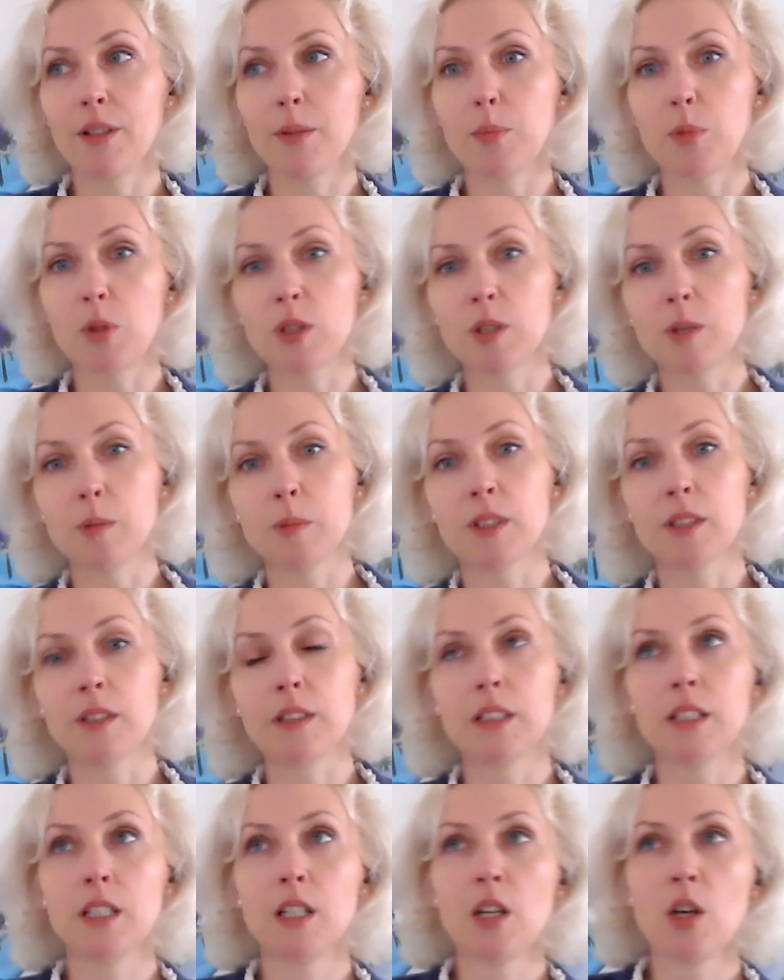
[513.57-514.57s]

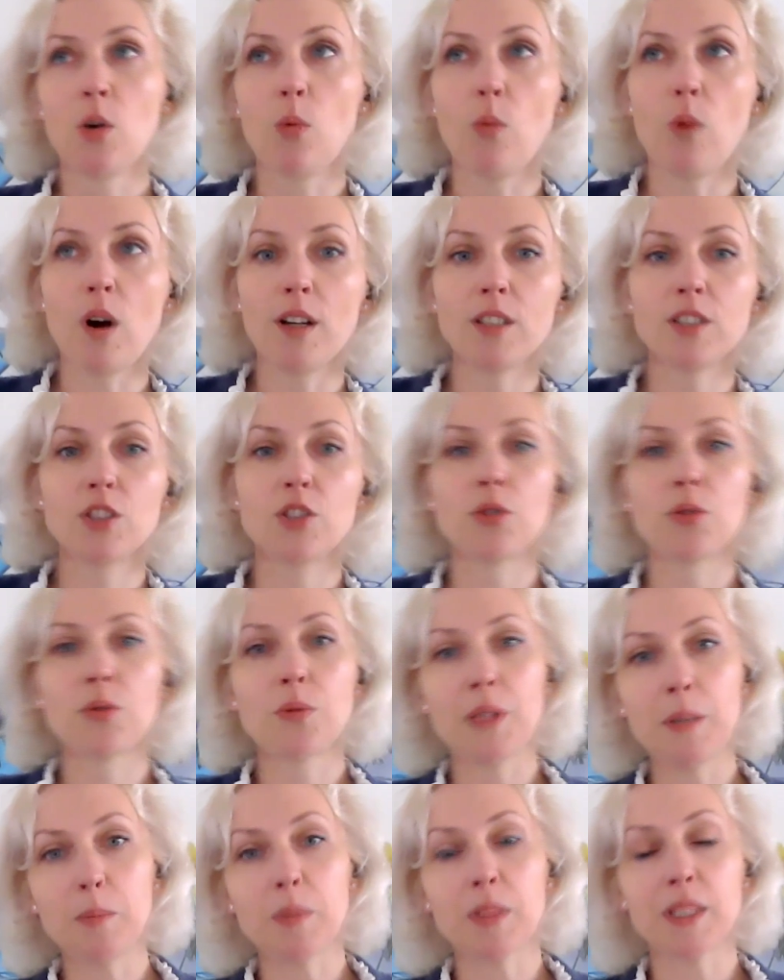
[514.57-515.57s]
approximately 1 to
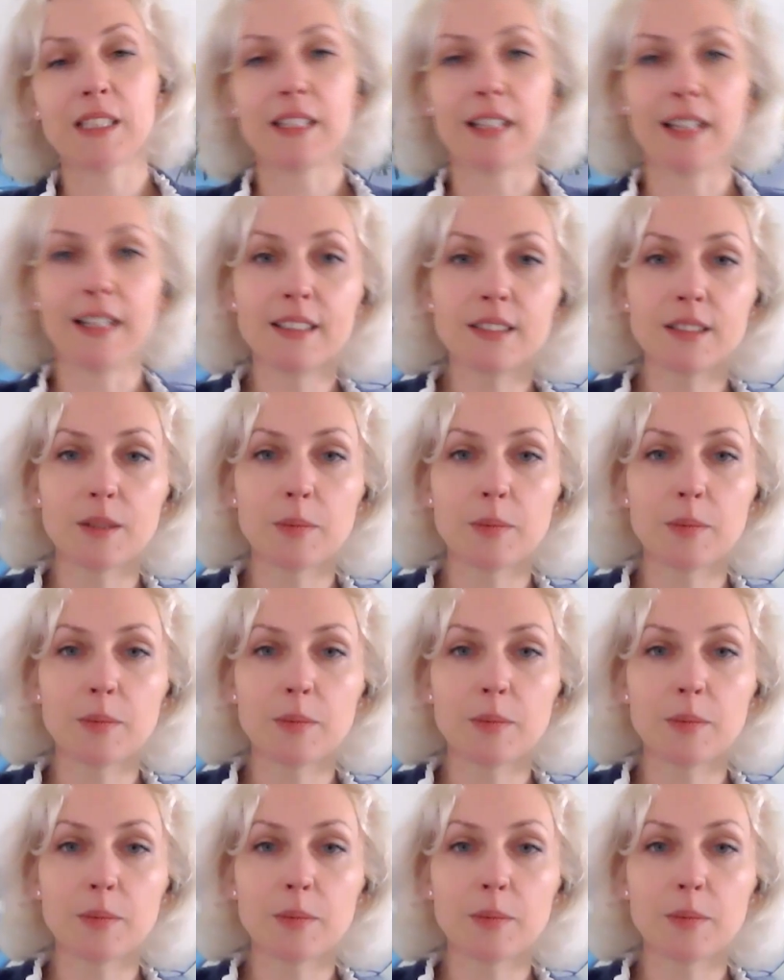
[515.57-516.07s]
3%,